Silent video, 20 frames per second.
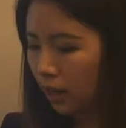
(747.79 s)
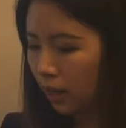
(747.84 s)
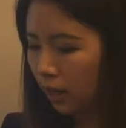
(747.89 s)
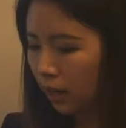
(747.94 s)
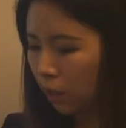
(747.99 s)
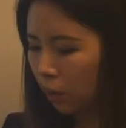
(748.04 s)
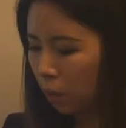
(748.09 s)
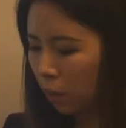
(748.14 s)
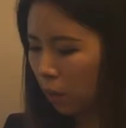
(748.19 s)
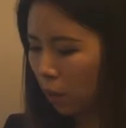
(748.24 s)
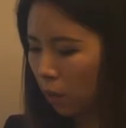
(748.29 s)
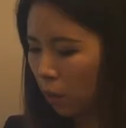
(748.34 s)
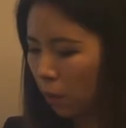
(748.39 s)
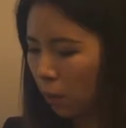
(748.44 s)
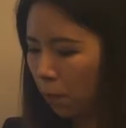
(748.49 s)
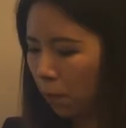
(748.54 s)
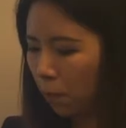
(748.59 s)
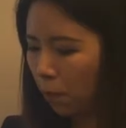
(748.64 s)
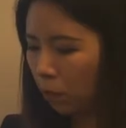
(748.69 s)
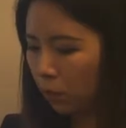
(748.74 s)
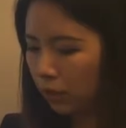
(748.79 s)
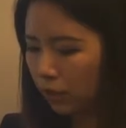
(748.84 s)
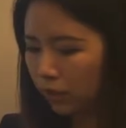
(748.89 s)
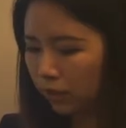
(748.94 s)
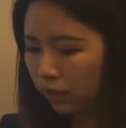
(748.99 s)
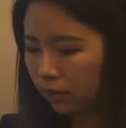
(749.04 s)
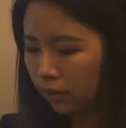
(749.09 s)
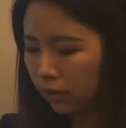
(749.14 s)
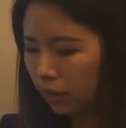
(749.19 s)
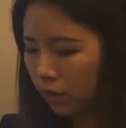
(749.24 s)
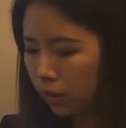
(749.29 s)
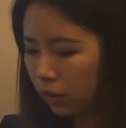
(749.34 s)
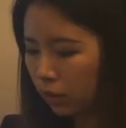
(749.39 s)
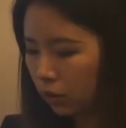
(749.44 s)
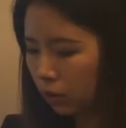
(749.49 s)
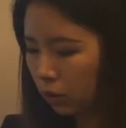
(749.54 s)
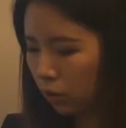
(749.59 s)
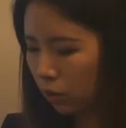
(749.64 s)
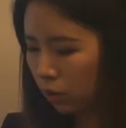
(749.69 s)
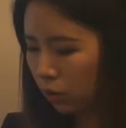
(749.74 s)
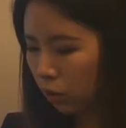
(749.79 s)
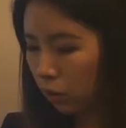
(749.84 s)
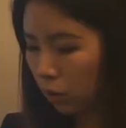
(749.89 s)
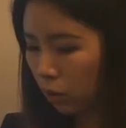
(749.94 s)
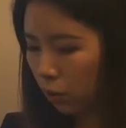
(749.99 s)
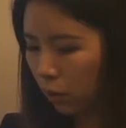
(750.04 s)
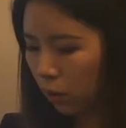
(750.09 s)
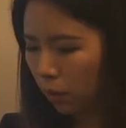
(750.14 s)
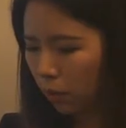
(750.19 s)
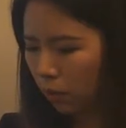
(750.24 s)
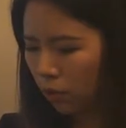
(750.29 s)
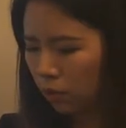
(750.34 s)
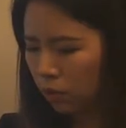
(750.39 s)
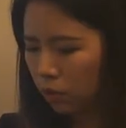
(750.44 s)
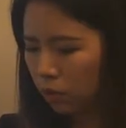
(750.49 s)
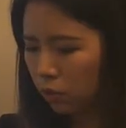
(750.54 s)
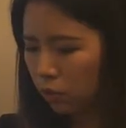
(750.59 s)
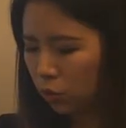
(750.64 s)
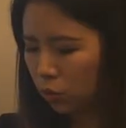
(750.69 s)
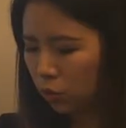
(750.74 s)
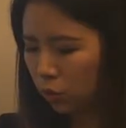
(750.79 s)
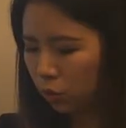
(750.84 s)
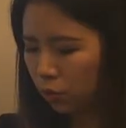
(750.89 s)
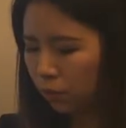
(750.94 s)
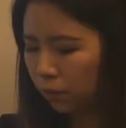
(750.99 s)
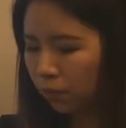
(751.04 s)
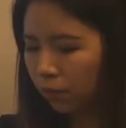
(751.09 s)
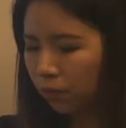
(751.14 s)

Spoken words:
lipoprotein, total cholesterol,